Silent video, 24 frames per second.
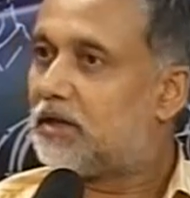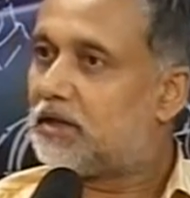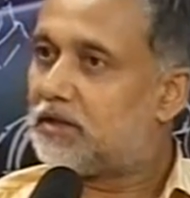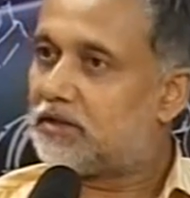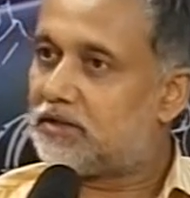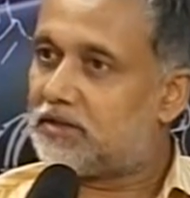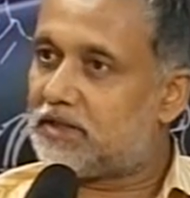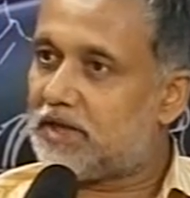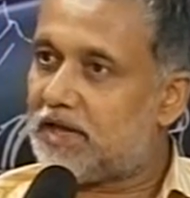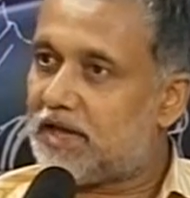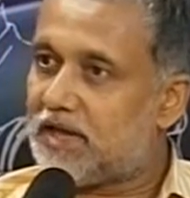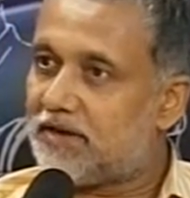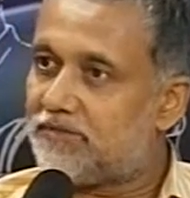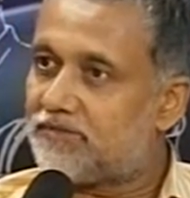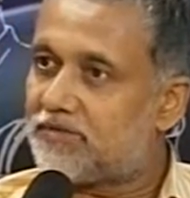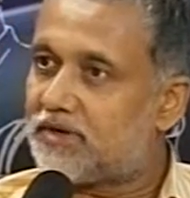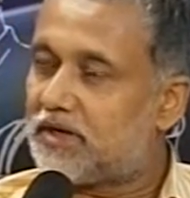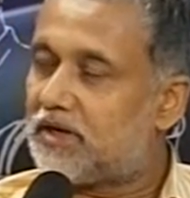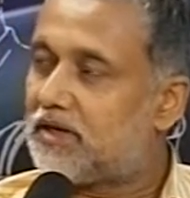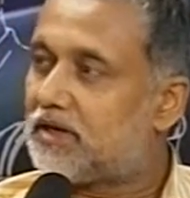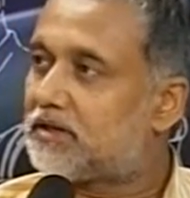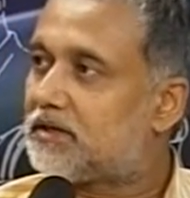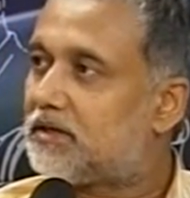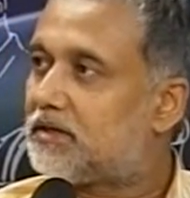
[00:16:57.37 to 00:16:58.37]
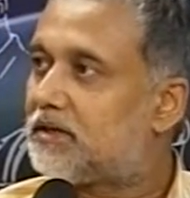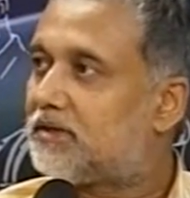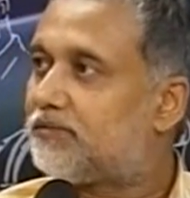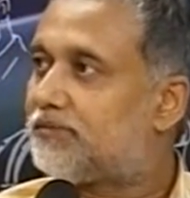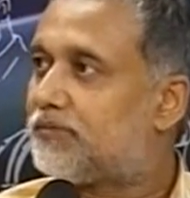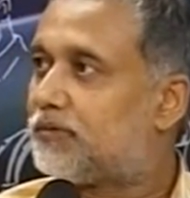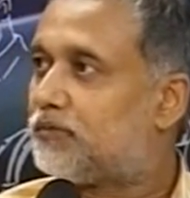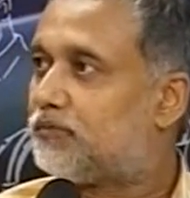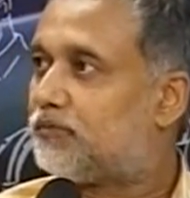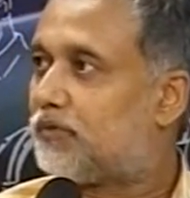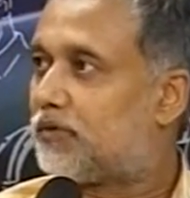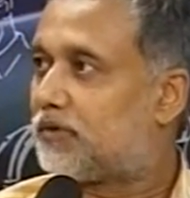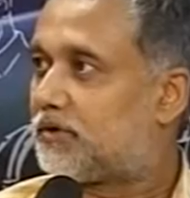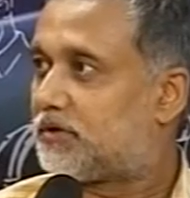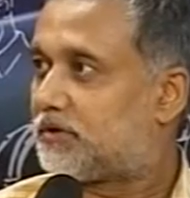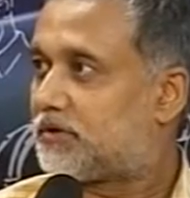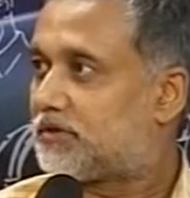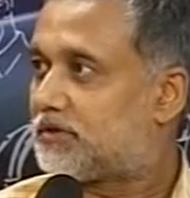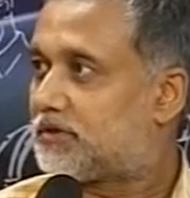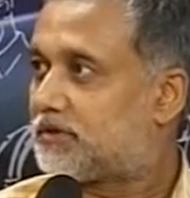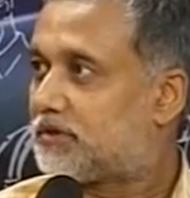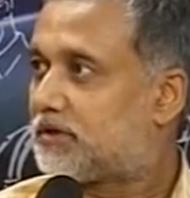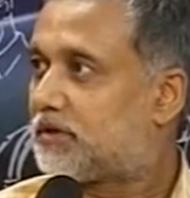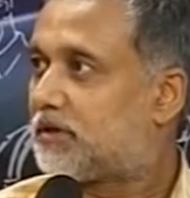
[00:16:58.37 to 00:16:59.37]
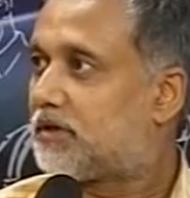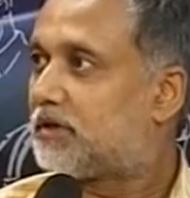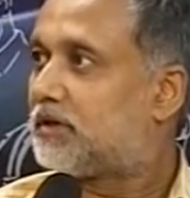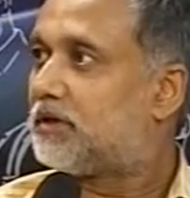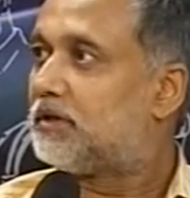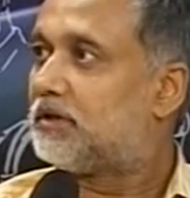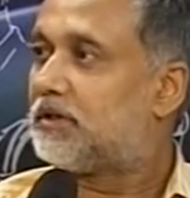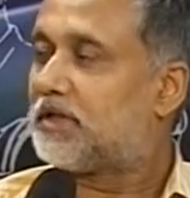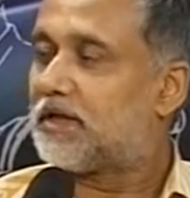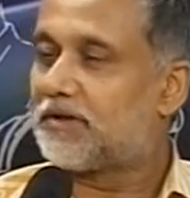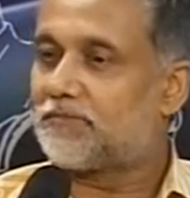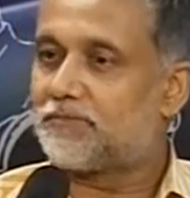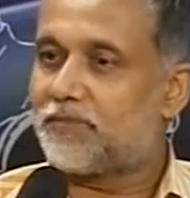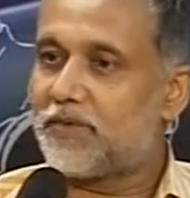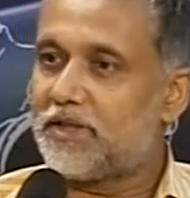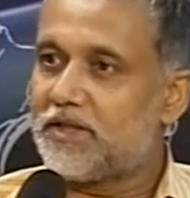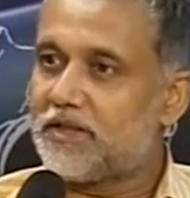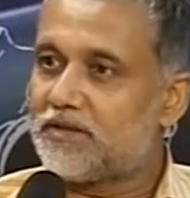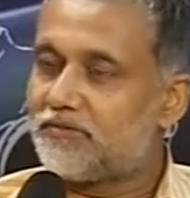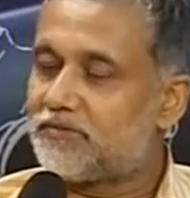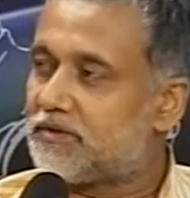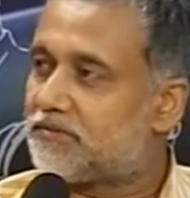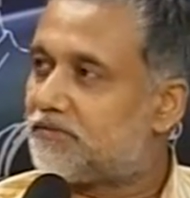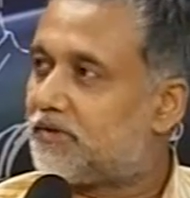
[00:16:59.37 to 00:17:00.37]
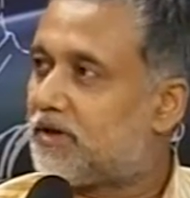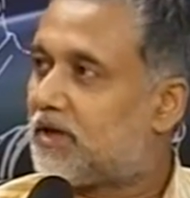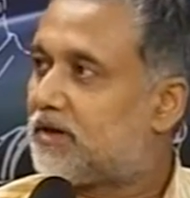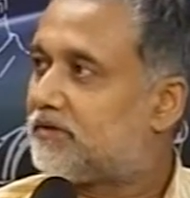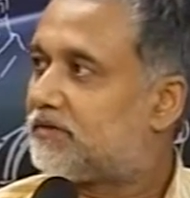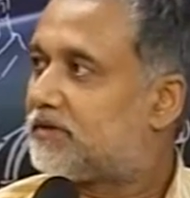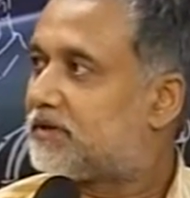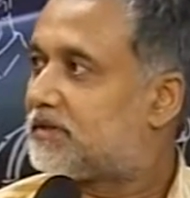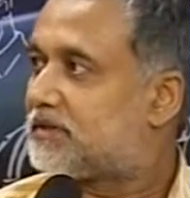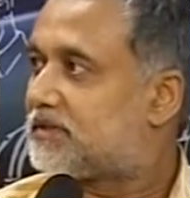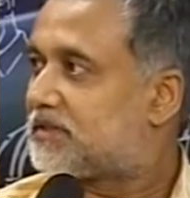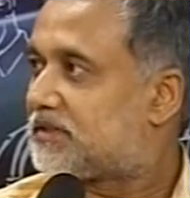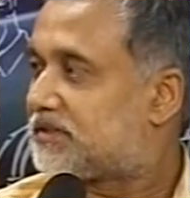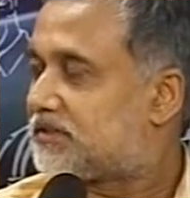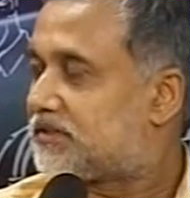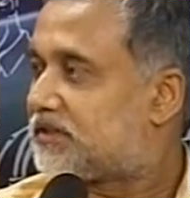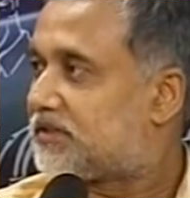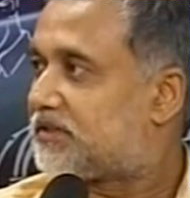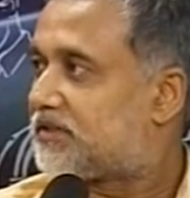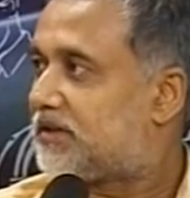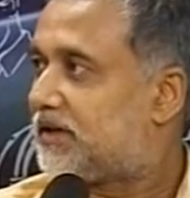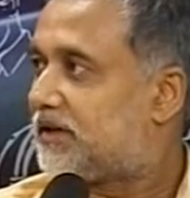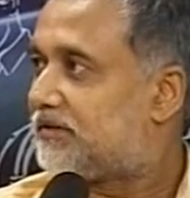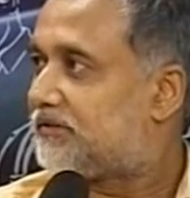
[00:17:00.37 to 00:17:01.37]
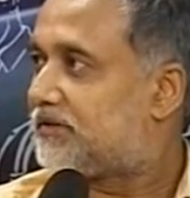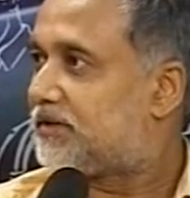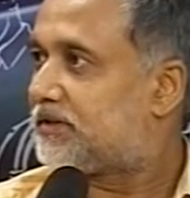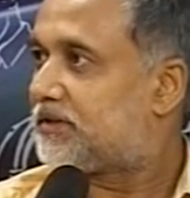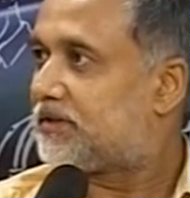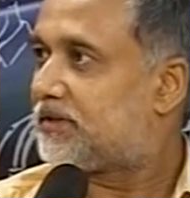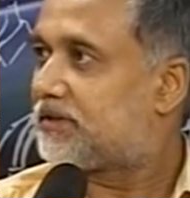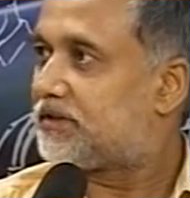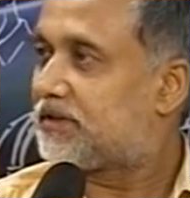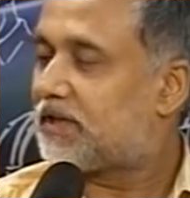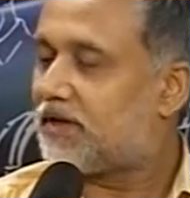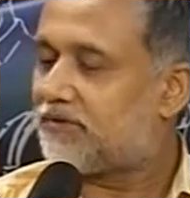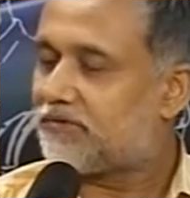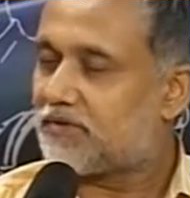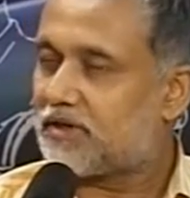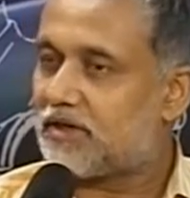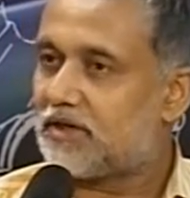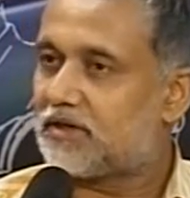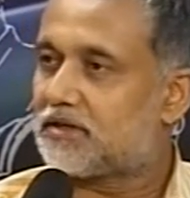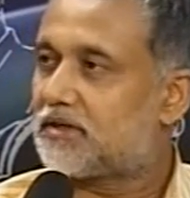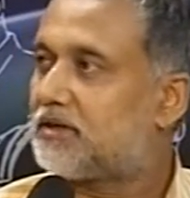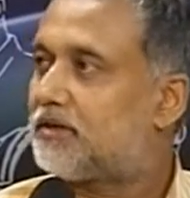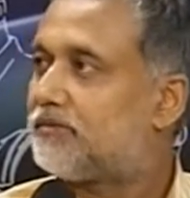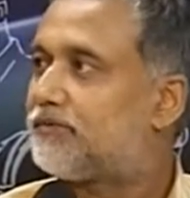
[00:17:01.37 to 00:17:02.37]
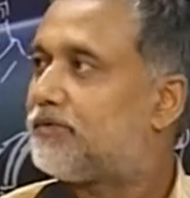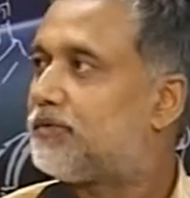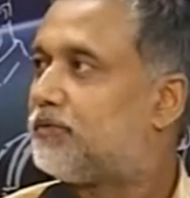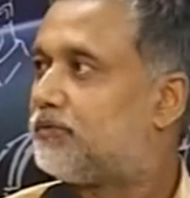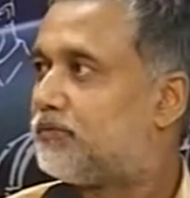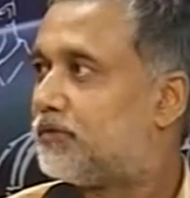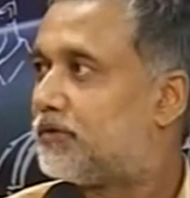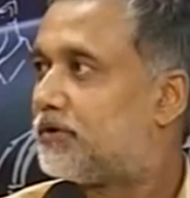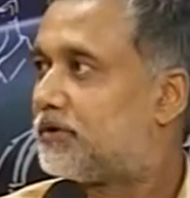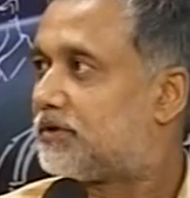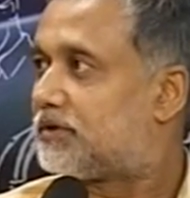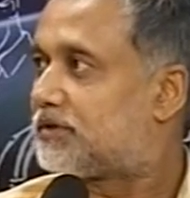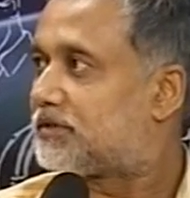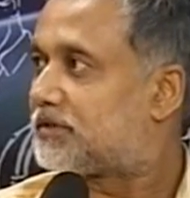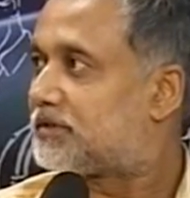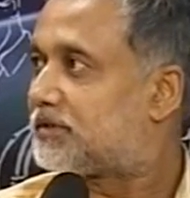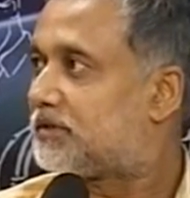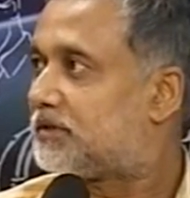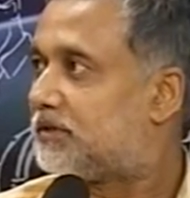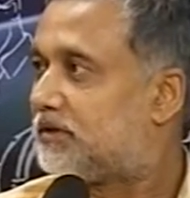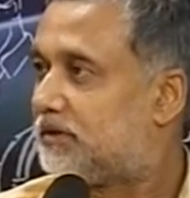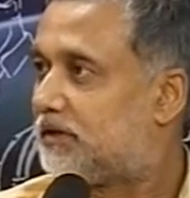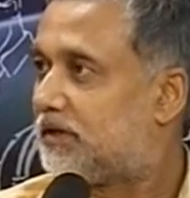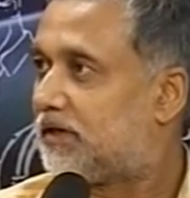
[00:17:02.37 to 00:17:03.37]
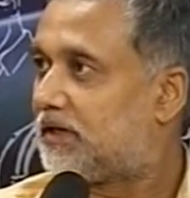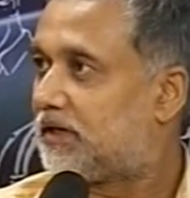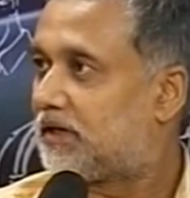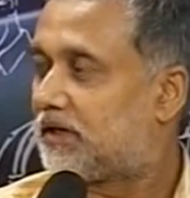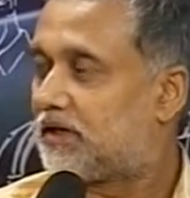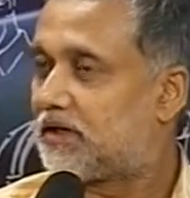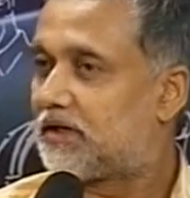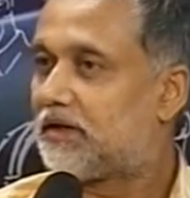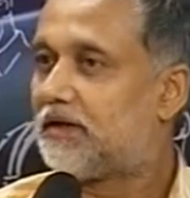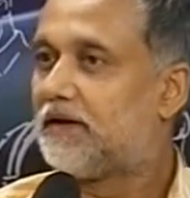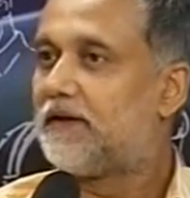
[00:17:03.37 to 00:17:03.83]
They have collected a few words. They are playing with flowers, etc. Everything. They have collected a few words there.